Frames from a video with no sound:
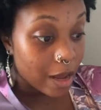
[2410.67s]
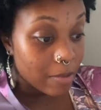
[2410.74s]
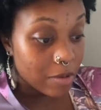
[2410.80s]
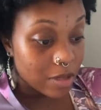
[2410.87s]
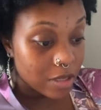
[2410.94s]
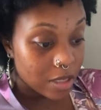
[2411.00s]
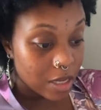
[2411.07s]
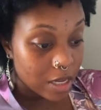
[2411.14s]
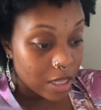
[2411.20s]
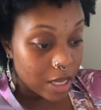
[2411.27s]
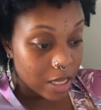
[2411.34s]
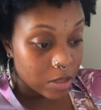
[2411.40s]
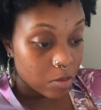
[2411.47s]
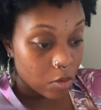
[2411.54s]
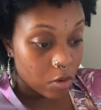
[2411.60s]
I be seeing
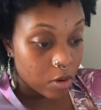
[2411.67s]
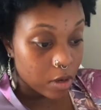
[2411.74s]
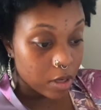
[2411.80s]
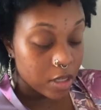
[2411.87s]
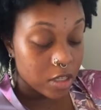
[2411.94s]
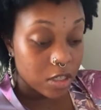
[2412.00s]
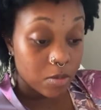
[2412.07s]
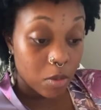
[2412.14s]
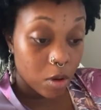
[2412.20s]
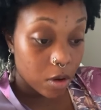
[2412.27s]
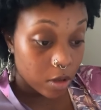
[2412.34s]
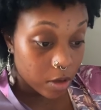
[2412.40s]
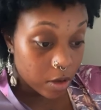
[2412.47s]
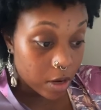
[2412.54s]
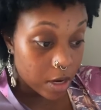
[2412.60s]
that it's more, it's
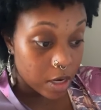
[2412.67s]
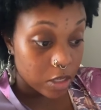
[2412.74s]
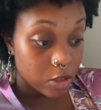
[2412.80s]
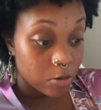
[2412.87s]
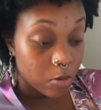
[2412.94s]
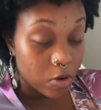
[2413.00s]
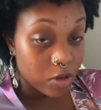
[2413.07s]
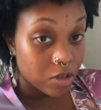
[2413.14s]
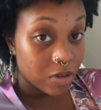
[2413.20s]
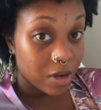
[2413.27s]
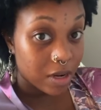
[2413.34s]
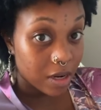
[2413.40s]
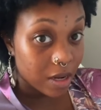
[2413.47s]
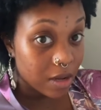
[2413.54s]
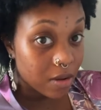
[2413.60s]
smaller and it's more
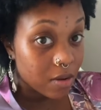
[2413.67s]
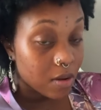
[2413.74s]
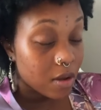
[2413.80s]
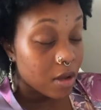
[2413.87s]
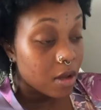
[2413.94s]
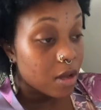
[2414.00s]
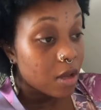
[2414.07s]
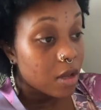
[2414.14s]
dried out.